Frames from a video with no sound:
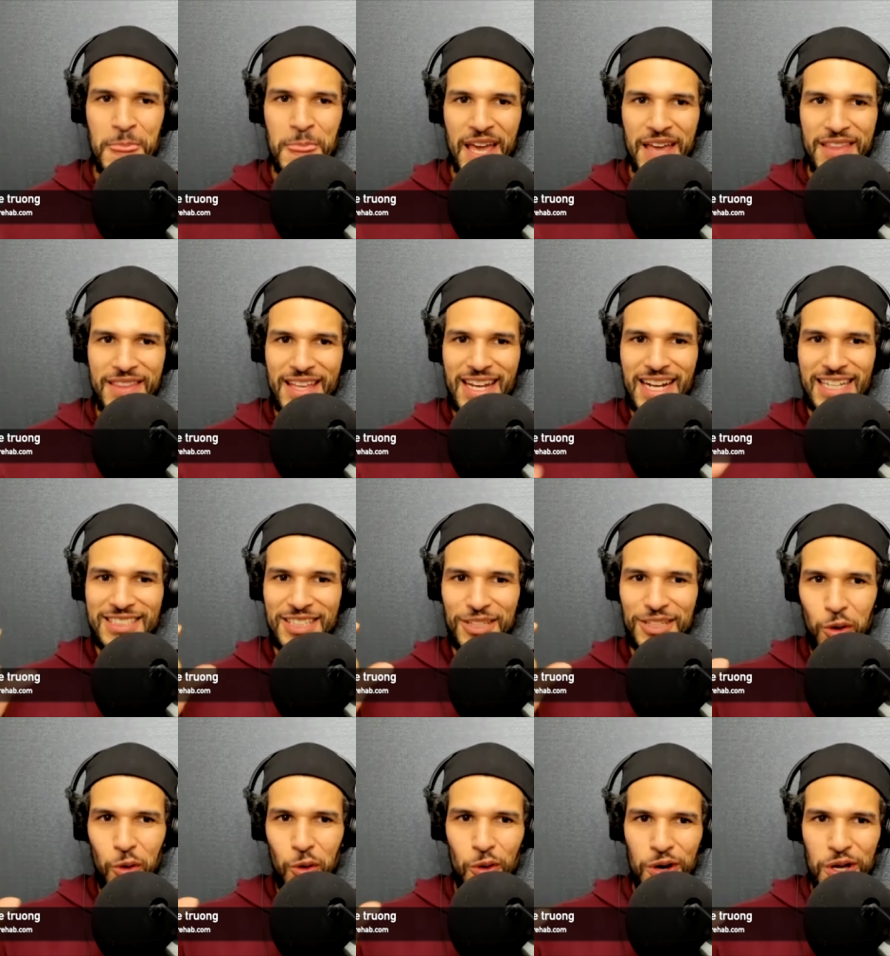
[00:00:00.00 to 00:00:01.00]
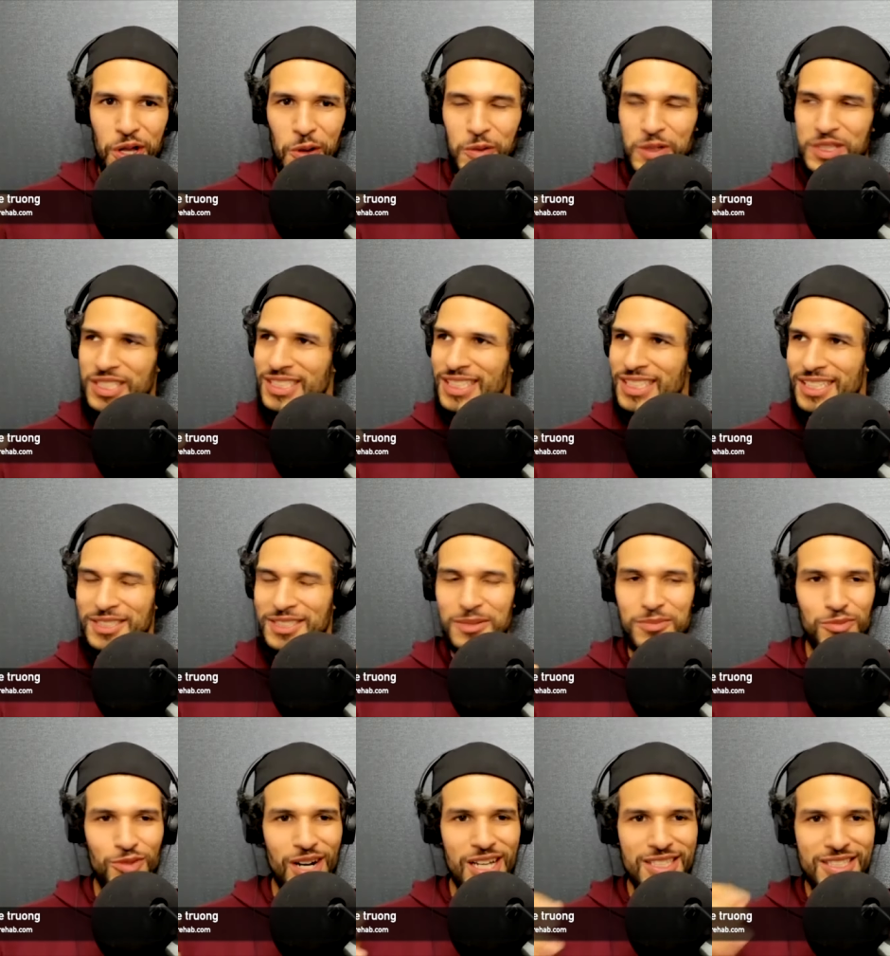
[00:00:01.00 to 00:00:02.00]
And then I see the oil, which is like
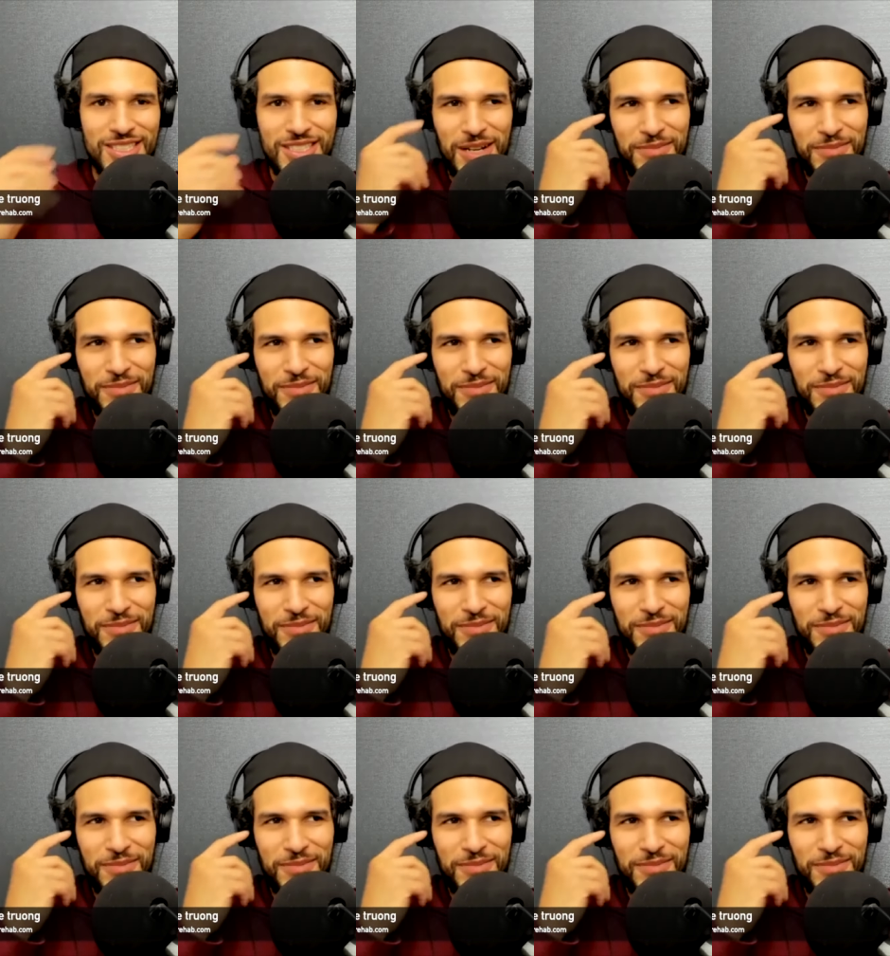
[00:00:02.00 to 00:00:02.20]
some resin.